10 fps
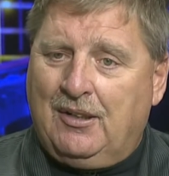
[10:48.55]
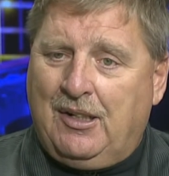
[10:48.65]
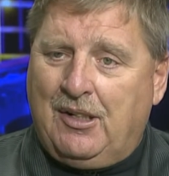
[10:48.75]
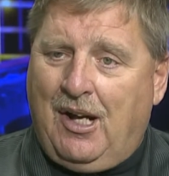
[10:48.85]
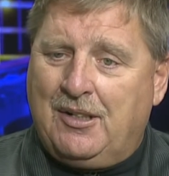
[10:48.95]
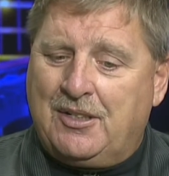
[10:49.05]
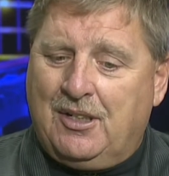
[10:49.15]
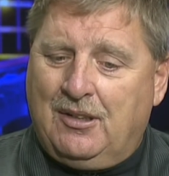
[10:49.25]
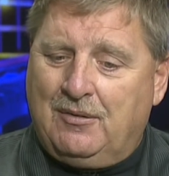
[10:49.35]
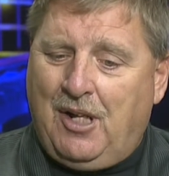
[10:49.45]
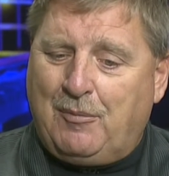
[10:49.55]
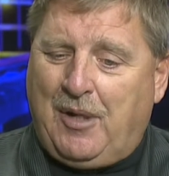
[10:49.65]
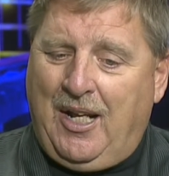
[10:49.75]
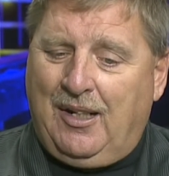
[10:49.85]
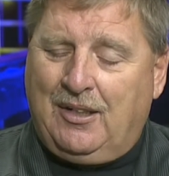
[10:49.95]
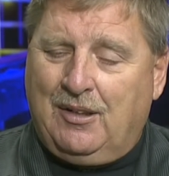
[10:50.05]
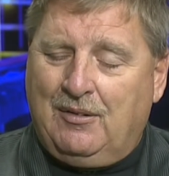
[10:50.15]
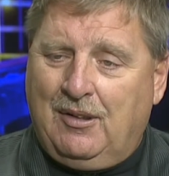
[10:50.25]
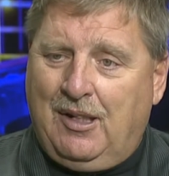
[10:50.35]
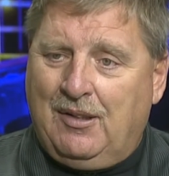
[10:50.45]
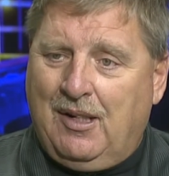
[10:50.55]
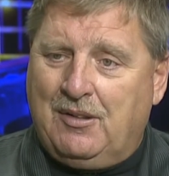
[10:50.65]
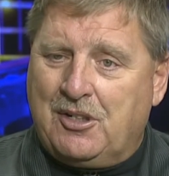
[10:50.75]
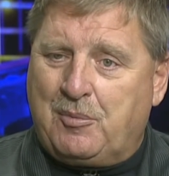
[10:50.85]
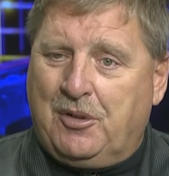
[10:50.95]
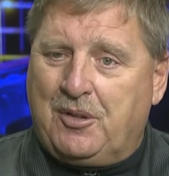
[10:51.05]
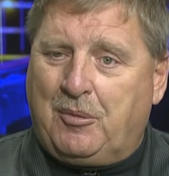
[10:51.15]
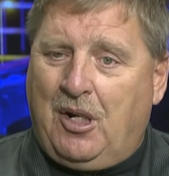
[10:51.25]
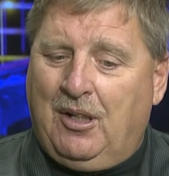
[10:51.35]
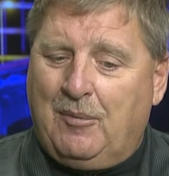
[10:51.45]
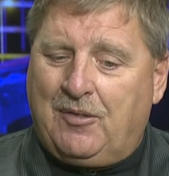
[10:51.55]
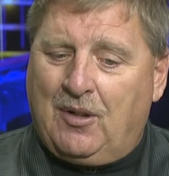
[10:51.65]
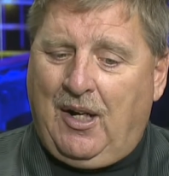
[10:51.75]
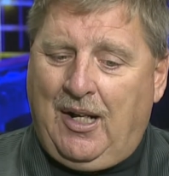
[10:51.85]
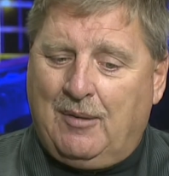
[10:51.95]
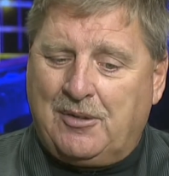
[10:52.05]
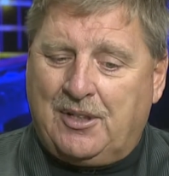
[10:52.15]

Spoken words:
not panic and just put the ball up for grabs.